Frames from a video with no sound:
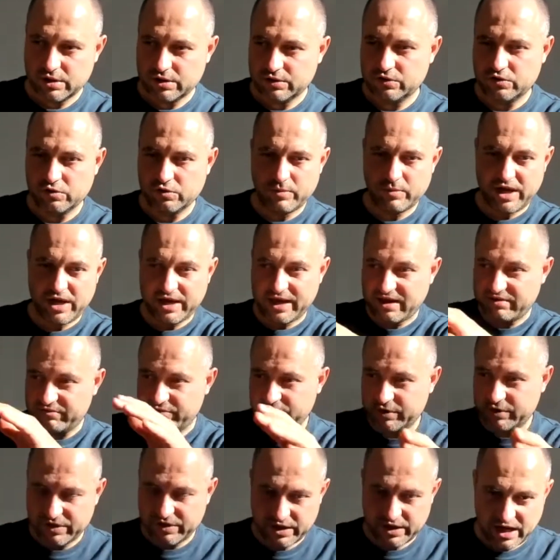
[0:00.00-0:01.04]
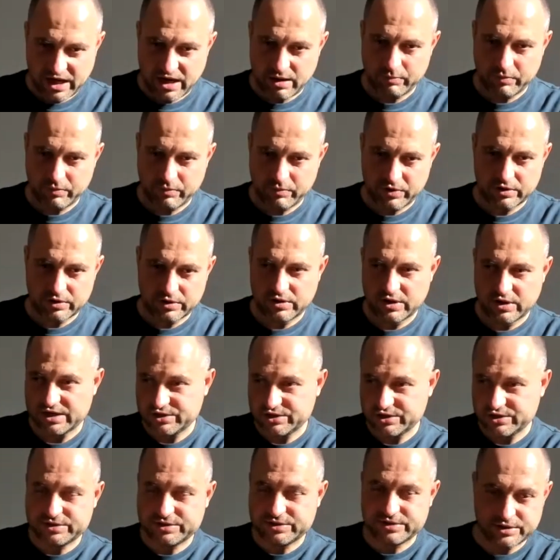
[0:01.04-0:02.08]
to make everything happen, not
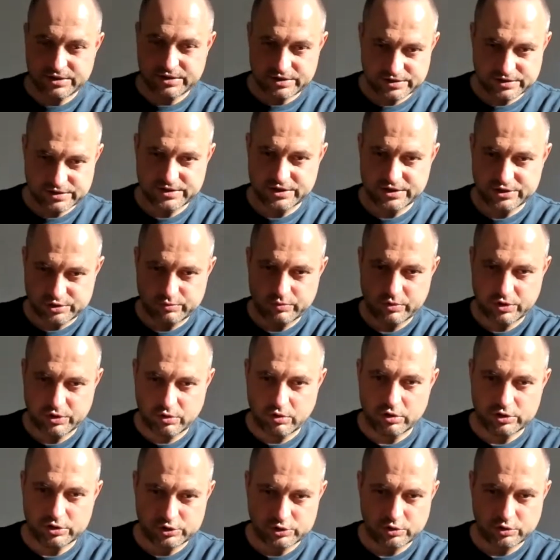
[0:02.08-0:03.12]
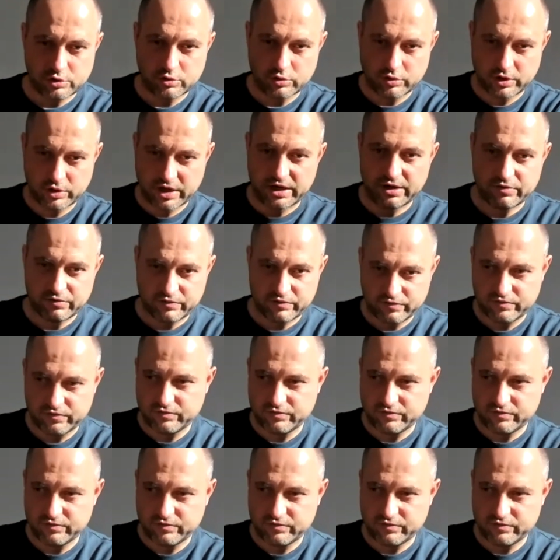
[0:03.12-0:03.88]
just the decision, but also kind of